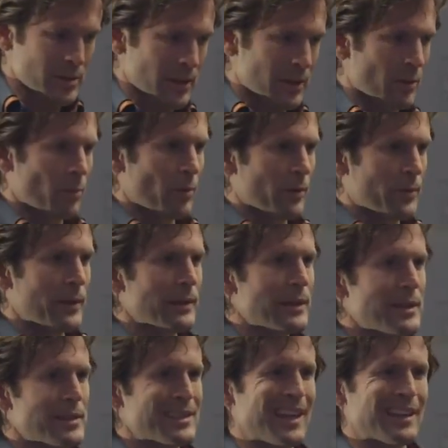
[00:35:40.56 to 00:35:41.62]
that are worth at
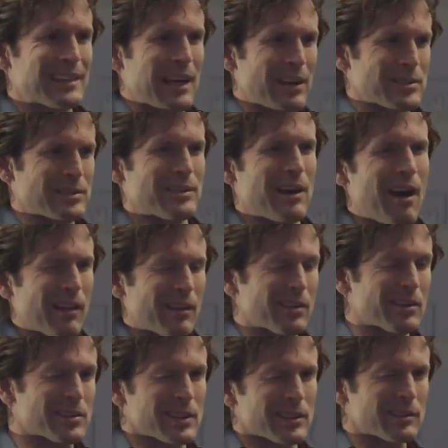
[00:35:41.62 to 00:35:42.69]
least
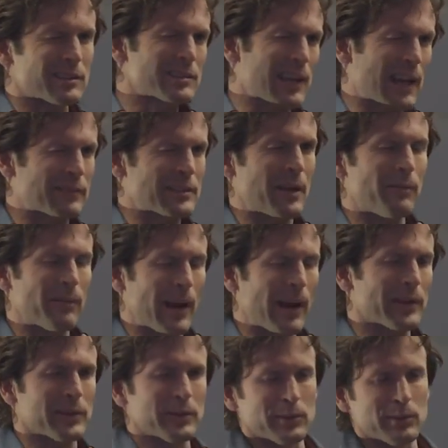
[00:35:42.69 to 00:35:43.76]
$10,000 in lifetime
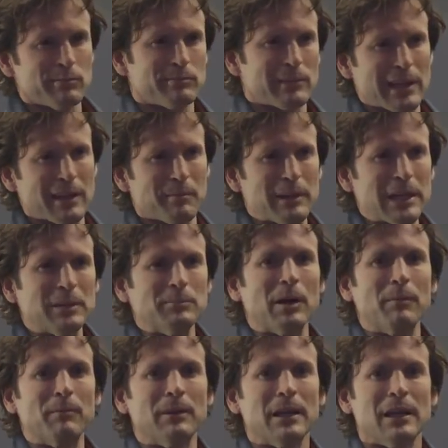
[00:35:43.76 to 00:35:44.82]
value at a
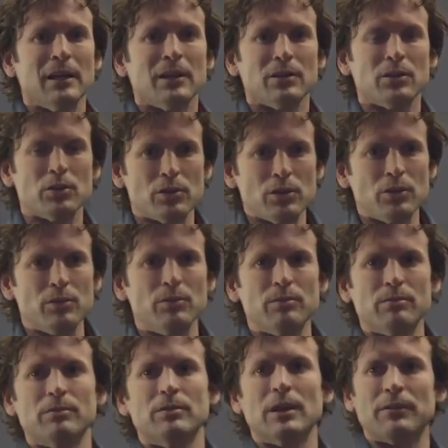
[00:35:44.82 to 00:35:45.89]
minimum, you, you,
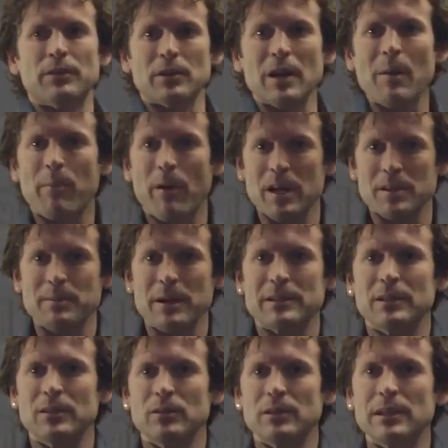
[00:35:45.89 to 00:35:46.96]
if you're not
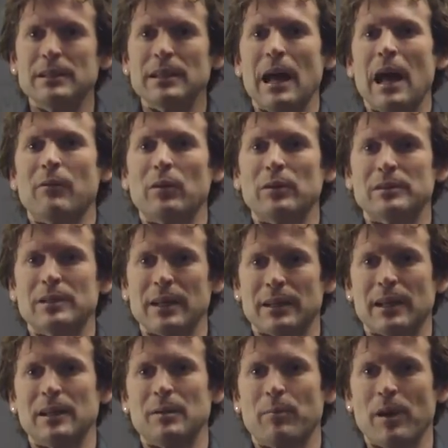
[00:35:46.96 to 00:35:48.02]
prospecting, you need to have a
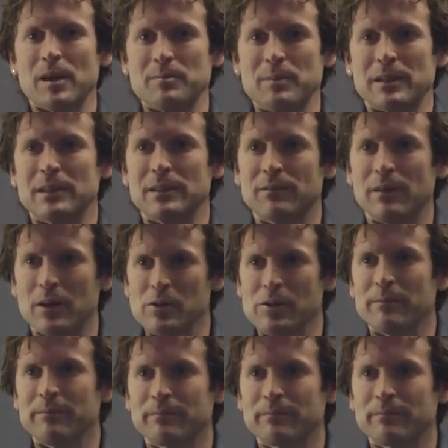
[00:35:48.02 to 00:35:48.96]
dedicated prospecting function.